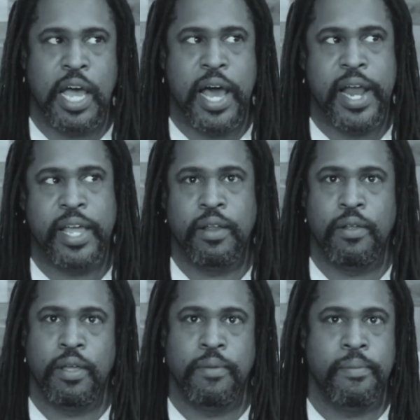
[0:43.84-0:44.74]
God, I can
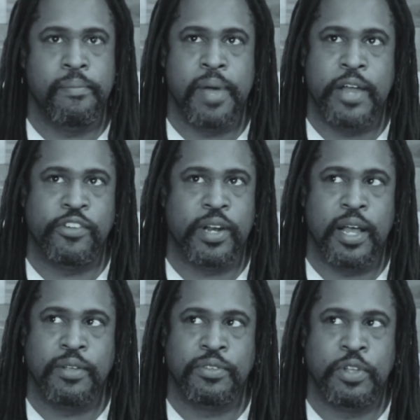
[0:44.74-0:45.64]
only imagine
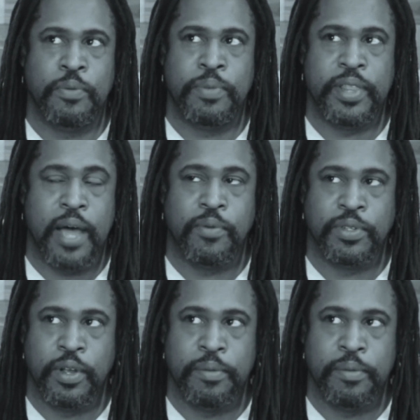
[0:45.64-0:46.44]
how stupid that was going to